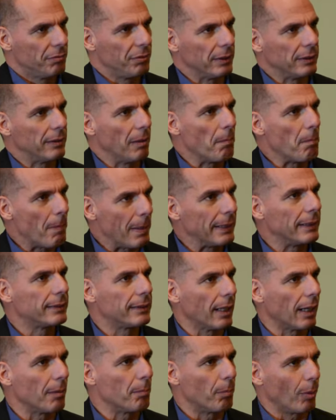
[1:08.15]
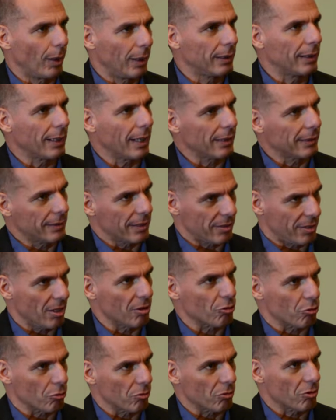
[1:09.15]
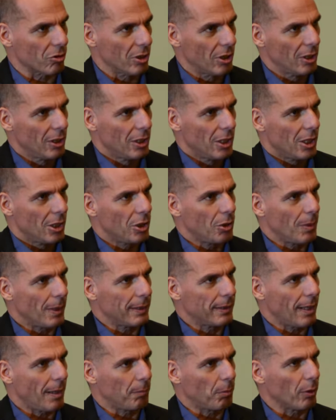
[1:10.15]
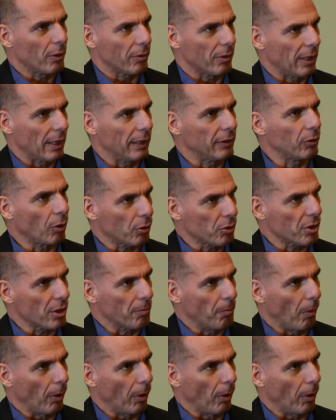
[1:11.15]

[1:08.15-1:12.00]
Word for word: fundamentally political decisions, you end up with really toxic